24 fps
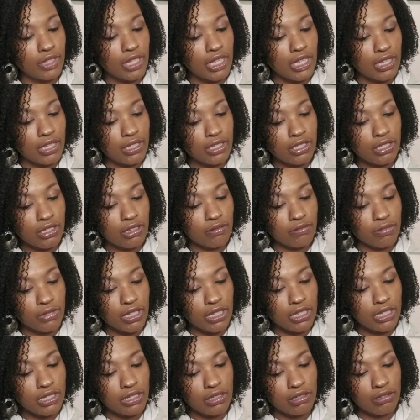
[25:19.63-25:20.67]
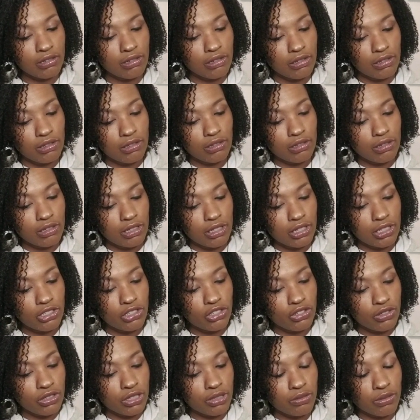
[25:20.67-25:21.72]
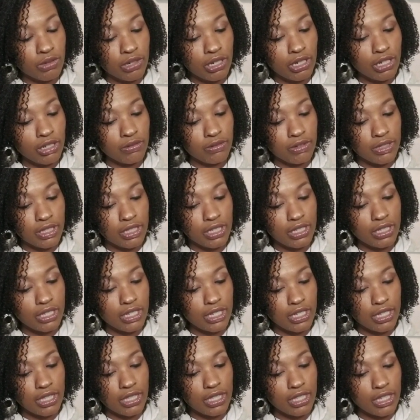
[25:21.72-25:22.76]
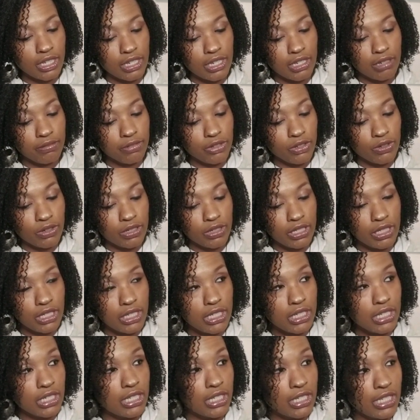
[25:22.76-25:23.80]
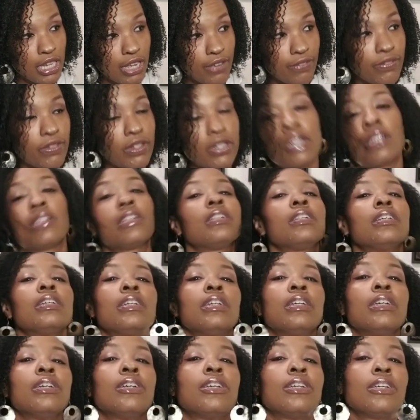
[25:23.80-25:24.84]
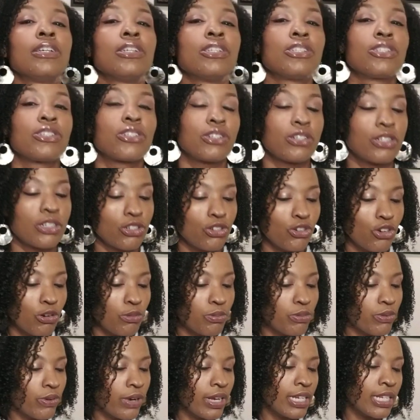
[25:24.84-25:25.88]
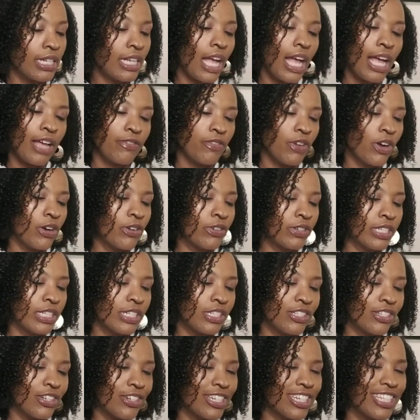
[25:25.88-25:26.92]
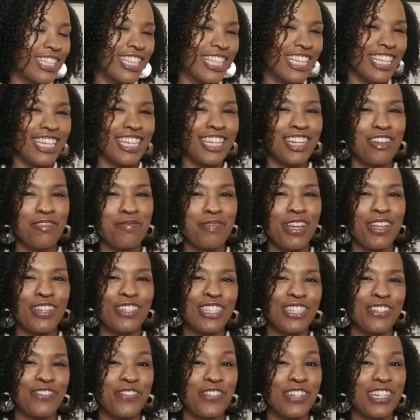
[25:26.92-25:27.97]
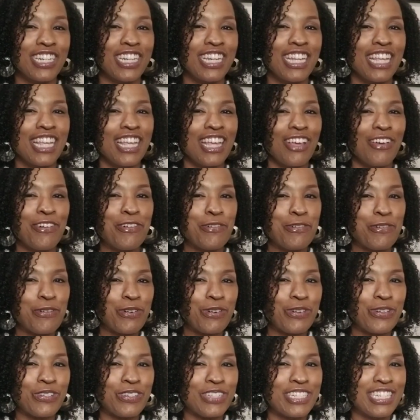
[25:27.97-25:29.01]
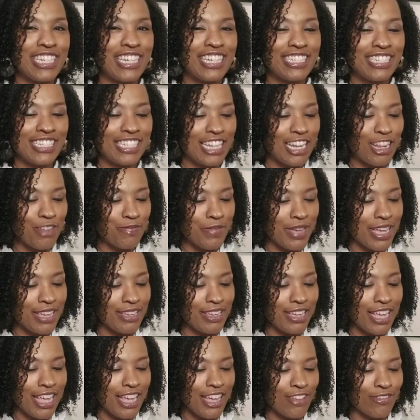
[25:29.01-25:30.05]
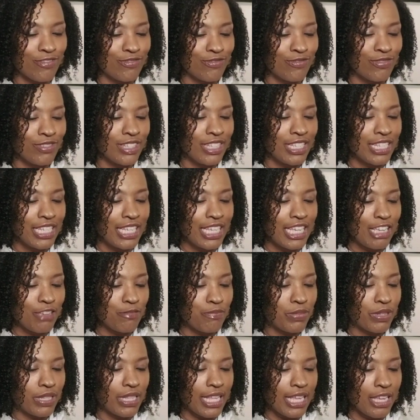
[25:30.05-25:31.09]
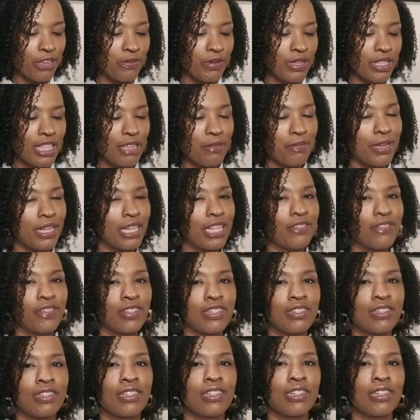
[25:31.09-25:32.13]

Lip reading: Yeah, so I'm going to enjoy working with this, I think. I'm going to definitely start incorporating it. I've already started thinking about different oracle decks that I might have to play with. I might even